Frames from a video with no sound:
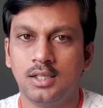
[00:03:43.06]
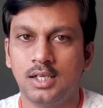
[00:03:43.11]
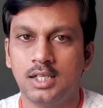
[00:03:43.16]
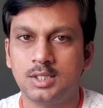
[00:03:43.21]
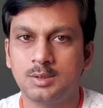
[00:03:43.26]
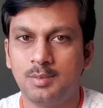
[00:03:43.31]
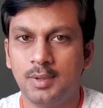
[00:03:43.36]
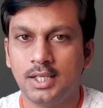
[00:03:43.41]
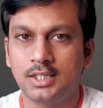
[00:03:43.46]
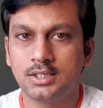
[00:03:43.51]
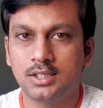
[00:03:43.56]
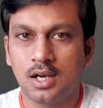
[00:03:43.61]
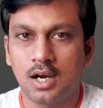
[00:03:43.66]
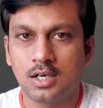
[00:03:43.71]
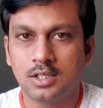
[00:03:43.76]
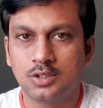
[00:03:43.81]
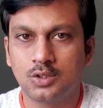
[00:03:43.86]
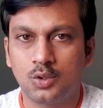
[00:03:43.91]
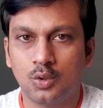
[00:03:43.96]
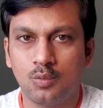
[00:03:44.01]
the display
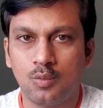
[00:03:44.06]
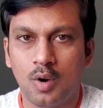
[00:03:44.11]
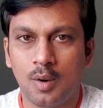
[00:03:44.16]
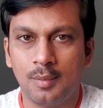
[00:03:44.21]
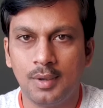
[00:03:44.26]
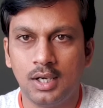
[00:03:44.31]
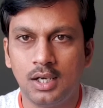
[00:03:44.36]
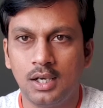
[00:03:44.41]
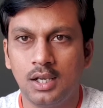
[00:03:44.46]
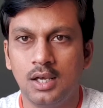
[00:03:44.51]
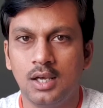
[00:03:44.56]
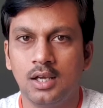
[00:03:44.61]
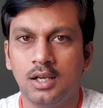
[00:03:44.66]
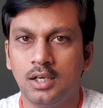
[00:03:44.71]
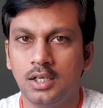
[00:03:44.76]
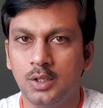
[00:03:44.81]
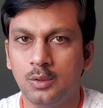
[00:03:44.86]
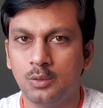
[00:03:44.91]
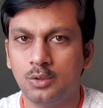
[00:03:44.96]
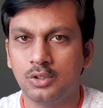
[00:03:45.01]
starts to wobble
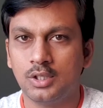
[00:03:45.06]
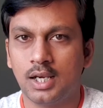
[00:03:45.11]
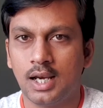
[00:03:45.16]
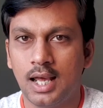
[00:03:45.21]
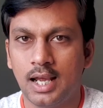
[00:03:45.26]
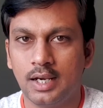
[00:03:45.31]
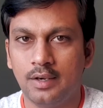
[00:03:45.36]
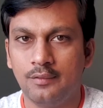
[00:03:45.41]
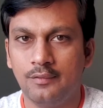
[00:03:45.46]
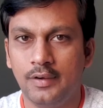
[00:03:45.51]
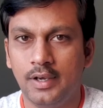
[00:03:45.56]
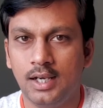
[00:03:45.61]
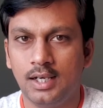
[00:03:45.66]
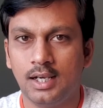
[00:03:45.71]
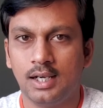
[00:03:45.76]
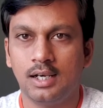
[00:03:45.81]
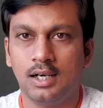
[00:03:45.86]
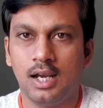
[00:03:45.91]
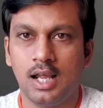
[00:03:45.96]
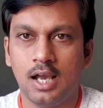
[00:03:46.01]
due to the
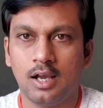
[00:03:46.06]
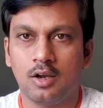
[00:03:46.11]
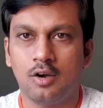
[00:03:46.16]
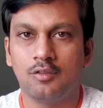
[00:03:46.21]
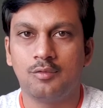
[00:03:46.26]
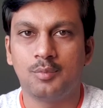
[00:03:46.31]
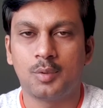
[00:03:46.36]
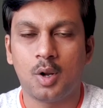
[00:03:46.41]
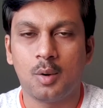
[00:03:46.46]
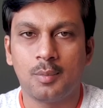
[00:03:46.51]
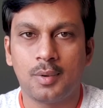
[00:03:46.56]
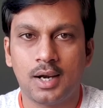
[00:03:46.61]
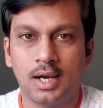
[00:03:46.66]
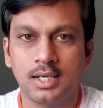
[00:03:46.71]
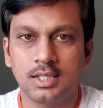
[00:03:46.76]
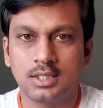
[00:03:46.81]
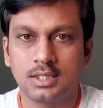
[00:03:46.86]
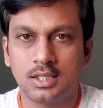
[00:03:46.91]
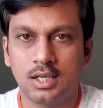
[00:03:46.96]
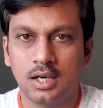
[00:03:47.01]
lightweight and lack of proper
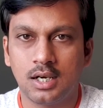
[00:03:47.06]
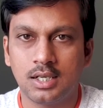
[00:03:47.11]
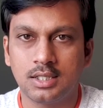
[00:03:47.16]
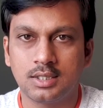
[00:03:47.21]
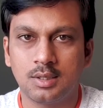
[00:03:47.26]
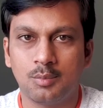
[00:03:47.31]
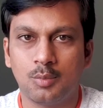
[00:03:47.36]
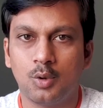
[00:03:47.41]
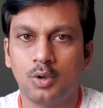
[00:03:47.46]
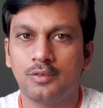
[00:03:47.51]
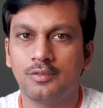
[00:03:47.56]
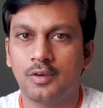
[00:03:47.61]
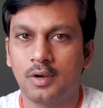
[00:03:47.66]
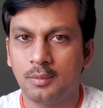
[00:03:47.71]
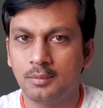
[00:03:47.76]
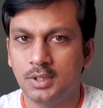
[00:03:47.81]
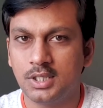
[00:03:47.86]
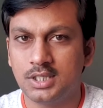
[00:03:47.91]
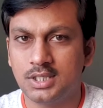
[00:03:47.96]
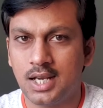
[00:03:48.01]
and sturdy support
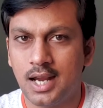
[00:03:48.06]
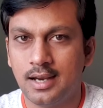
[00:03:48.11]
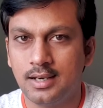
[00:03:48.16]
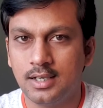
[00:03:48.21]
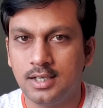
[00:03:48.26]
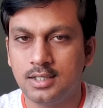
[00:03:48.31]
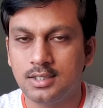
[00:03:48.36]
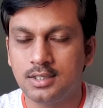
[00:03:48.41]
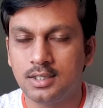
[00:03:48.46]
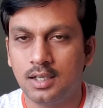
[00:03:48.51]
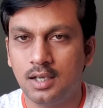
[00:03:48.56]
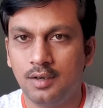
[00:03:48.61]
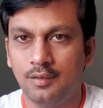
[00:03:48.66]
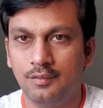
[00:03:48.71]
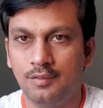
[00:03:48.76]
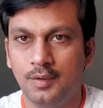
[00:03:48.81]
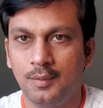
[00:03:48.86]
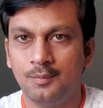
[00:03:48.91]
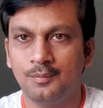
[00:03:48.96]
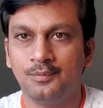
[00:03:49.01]
from the stand
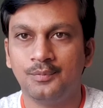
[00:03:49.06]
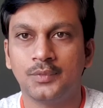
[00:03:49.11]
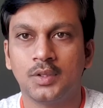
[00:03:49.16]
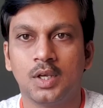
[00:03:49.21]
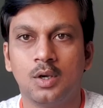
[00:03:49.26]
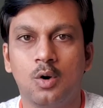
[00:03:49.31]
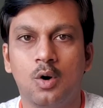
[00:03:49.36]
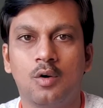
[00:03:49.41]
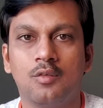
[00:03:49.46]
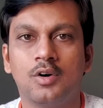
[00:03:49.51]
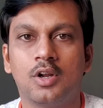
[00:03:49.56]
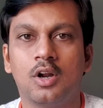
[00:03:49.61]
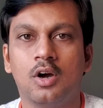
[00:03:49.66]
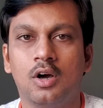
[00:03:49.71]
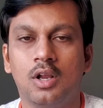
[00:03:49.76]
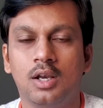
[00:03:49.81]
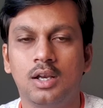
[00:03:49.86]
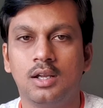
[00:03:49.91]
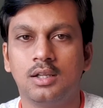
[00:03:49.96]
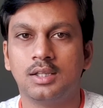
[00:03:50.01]
itself.
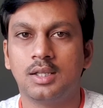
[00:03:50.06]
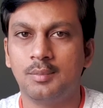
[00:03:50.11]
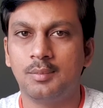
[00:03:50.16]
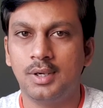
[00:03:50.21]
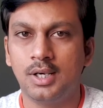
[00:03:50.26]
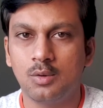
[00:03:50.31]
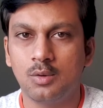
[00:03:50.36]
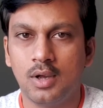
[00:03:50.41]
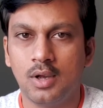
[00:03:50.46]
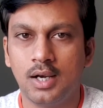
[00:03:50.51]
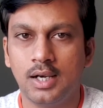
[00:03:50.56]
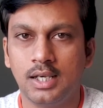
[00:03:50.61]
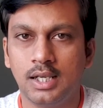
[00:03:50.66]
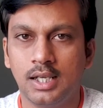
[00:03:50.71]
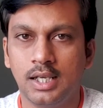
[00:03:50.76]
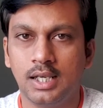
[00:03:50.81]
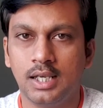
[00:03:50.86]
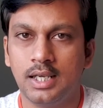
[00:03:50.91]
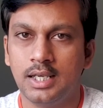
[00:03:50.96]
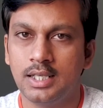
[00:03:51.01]
Overall, the build
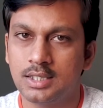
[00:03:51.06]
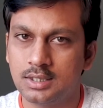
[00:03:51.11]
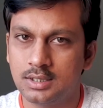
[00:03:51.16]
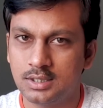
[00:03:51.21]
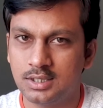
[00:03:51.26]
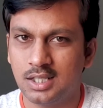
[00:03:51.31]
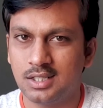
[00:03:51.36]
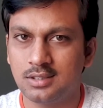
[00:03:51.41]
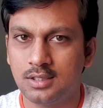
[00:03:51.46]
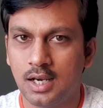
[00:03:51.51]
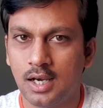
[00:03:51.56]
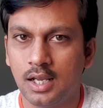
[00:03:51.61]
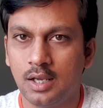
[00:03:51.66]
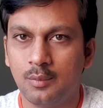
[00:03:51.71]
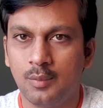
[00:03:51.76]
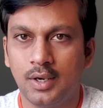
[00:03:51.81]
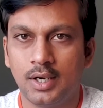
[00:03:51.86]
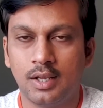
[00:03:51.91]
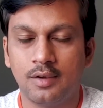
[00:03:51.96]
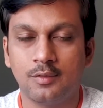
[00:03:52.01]
quality is just
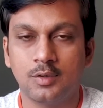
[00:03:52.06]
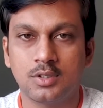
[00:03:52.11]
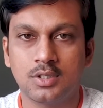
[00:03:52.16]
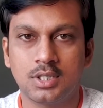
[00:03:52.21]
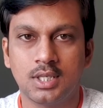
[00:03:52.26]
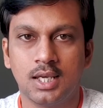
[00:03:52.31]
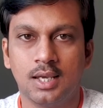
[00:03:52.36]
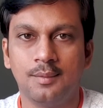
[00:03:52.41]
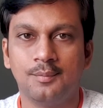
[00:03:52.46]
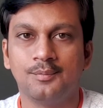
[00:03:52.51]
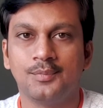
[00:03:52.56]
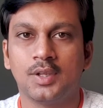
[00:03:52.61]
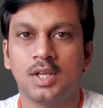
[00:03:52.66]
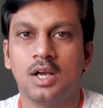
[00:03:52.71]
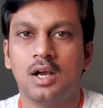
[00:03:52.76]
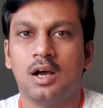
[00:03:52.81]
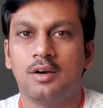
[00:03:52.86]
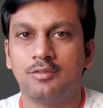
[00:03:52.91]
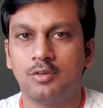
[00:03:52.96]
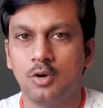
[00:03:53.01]
adequate I would say.
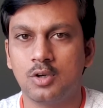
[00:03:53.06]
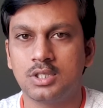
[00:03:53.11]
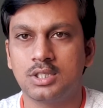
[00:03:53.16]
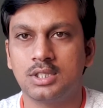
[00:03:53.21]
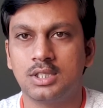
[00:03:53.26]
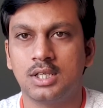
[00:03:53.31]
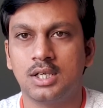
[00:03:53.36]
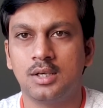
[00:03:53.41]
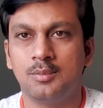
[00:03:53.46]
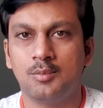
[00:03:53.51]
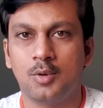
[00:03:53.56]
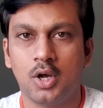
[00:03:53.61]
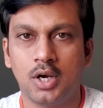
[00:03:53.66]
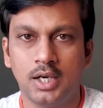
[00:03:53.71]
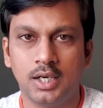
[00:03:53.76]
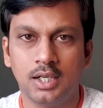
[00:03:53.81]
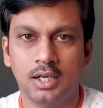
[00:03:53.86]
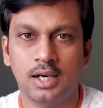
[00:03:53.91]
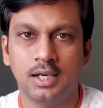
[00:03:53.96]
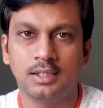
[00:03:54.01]
Of course, the
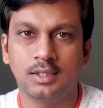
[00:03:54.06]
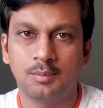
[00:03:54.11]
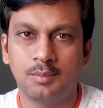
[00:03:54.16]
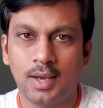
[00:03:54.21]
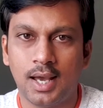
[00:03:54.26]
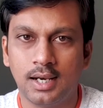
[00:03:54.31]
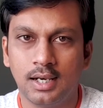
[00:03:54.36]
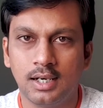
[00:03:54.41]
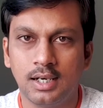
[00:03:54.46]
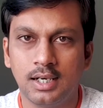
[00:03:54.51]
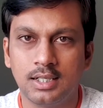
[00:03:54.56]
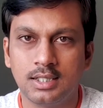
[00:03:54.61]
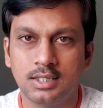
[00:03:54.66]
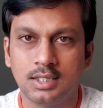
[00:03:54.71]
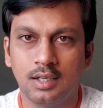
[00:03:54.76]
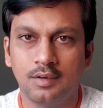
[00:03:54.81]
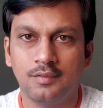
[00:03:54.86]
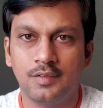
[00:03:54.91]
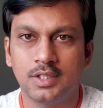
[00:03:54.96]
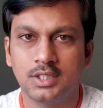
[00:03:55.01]
monitor and the panel
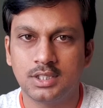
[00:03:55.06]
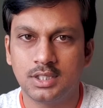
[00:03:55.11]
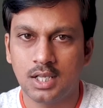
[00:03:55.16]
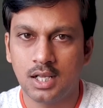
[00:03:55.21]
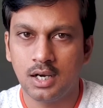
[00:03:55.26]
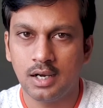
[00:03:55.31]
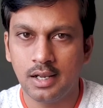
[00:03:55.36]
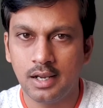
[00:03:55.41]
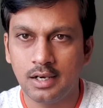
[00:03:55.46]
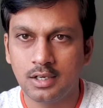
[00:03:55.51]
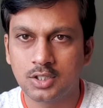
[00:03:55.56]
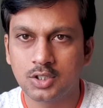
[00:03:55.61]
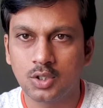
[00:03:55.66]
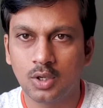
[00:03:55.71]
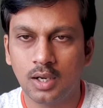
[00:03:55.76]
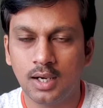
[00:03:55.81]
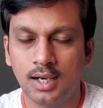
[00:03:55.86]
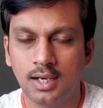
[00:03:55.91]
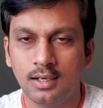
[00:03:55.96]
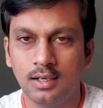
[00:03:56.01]
itself is sturdy and
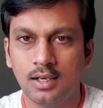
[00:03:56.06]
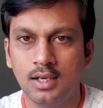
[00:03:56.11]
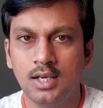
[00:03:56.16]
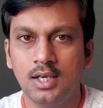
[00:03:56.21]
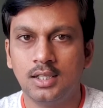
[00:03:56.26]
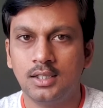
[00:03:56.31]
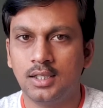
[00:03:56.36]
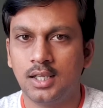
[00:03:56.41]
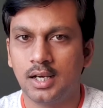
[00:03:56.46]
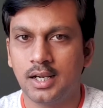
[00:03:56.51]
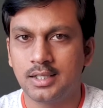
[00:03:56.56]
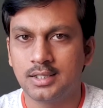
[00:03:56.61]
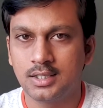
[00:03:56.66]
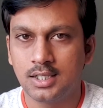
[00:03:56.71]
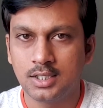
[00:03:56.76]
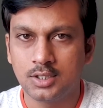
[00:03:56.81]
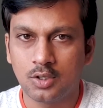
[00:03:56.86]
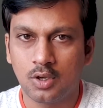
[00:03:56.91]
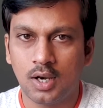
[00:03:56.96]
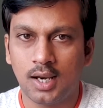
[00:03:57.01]
solid. The
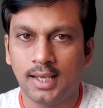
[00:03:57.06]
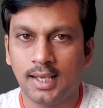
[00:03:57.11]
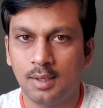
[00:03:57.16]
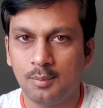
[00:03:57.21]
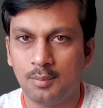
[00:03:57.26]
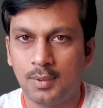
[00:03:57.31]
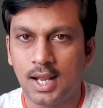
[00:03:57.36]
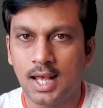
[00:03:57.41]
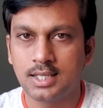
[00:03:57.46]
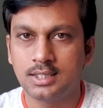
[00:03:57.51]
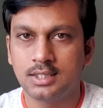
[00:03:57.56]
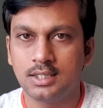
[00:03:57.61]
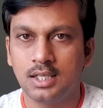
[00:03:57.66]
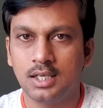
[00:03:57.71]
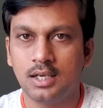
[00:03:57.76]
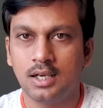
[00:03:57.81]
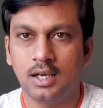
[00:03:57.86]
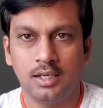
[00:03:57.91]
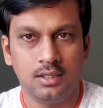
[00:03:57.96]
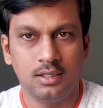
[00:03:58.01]
rest is all again
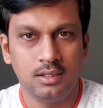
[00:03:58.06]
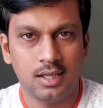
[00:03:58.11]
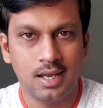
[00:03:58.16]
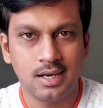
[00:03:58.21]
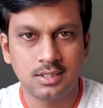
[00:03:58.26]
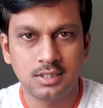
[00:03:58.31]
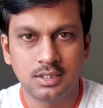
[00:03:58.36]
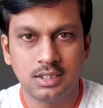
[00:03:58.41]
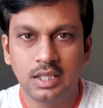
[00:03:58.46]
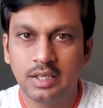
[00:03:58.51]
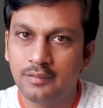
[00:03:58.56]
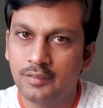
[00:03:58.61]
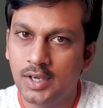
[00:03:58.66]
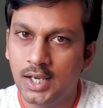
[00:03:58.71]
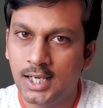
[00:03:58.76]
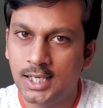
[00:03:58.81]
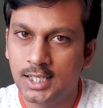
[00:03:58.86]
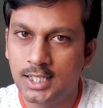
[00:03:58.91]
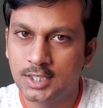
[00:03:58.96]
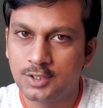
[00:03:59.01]
plastic and that's the
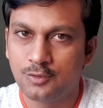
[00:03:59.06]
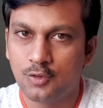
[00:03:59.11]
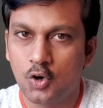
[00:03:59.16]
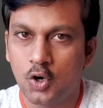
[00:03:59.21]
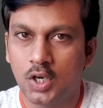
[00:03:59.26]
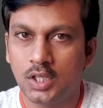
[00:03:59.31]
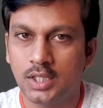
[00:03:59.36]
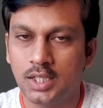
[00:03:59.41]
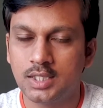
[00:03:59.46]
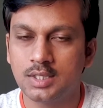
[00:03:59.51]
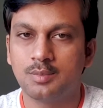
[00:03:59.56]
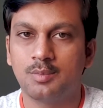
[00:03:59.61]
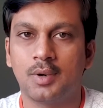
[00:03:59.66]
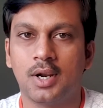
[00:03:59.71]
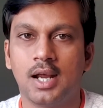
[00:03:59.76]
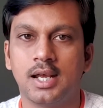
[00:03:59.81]
way it is for this